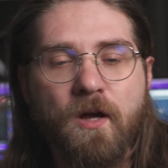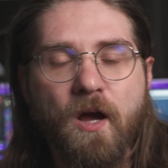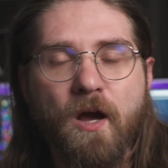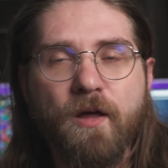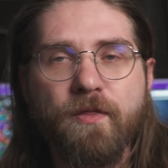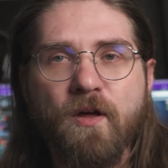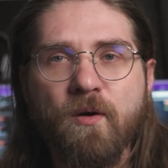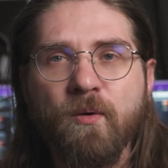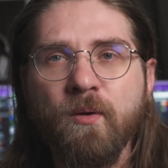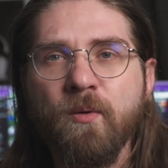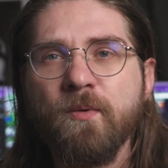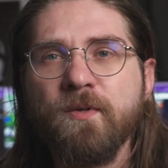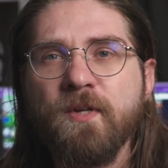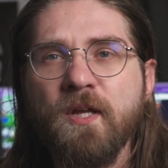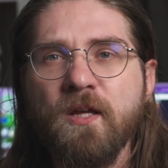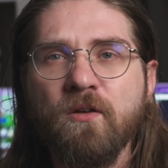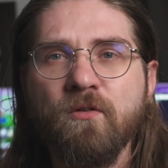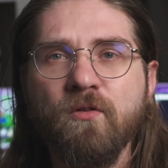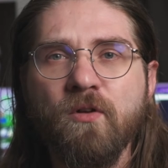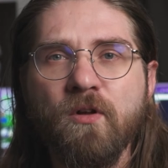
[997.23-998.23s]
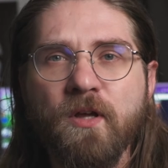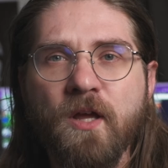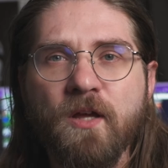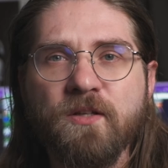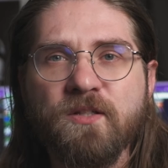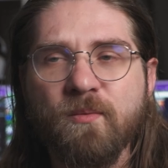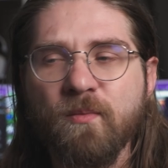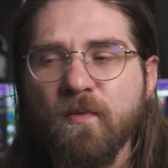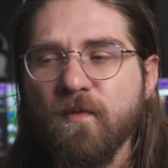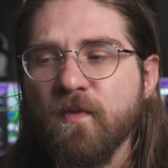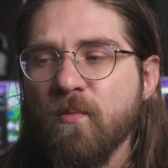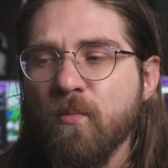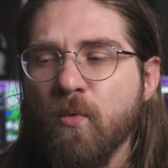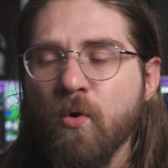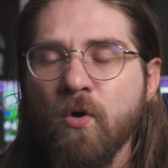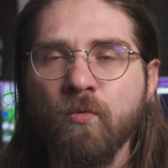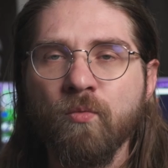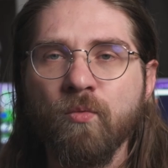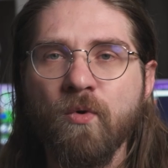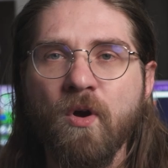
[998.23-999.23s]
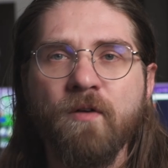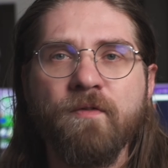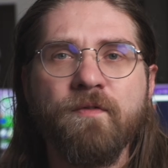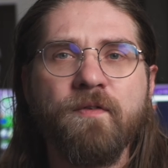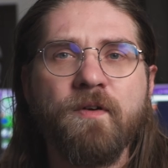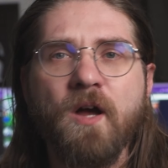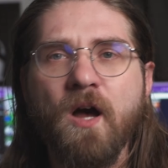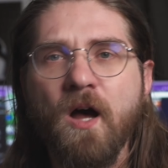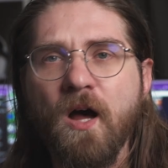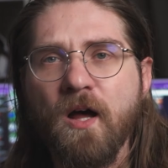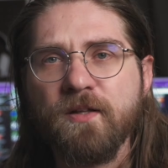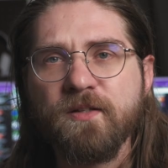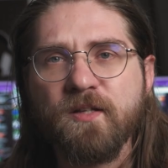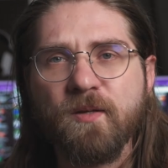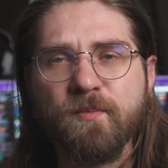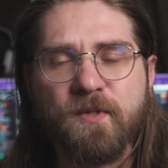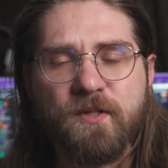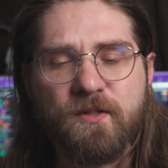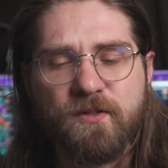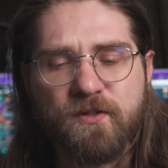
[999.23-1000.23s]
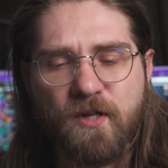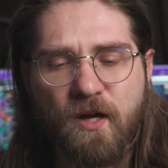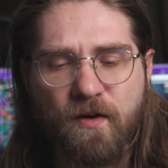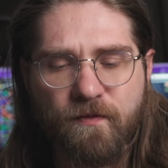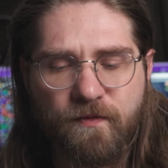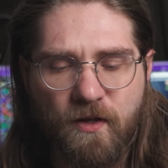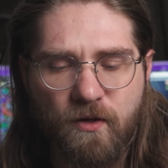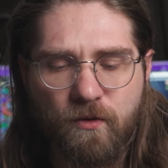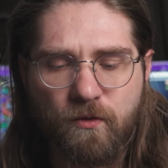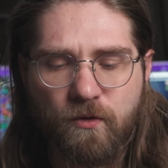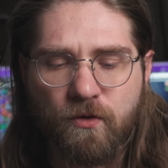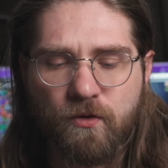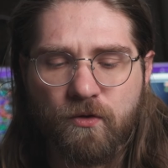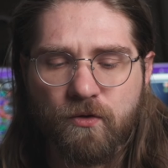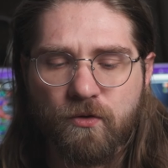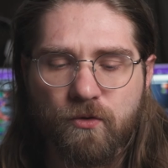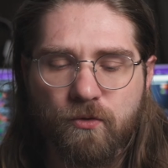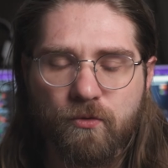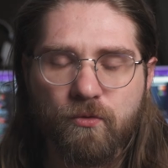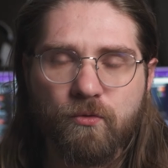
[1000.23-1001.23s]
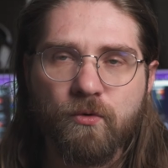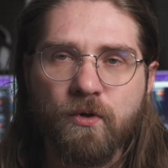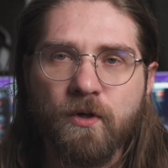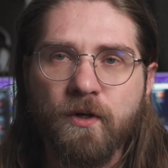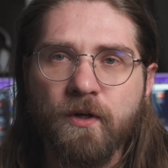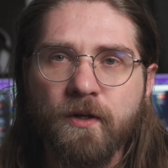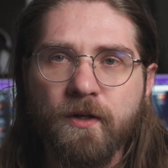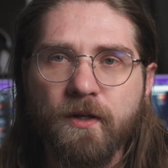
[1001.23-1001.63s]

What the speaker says: I thought we would take a look at some of the more rough concepting stuff that you can do